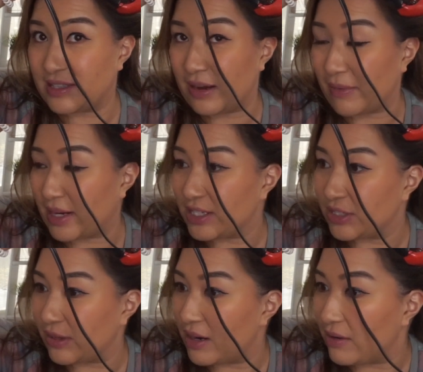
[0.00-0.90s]
Now mind
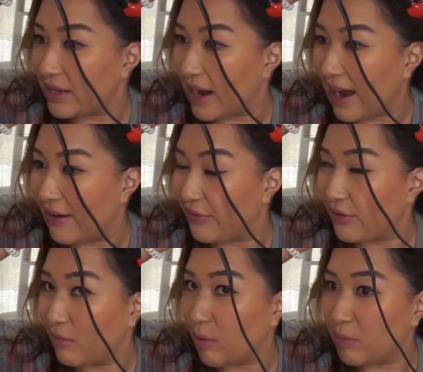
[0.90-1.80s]
you, I already have
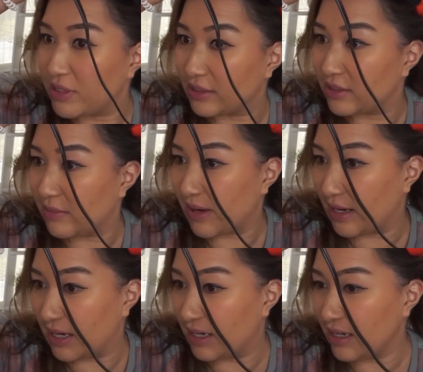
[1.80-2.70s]
thermal protector in my
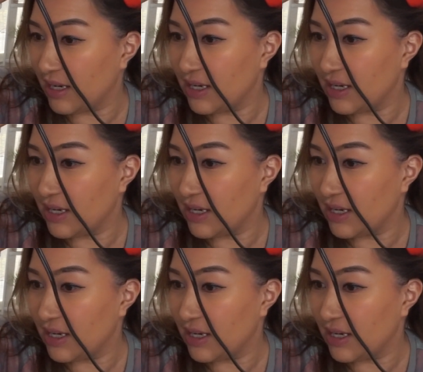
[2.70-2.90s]
hair,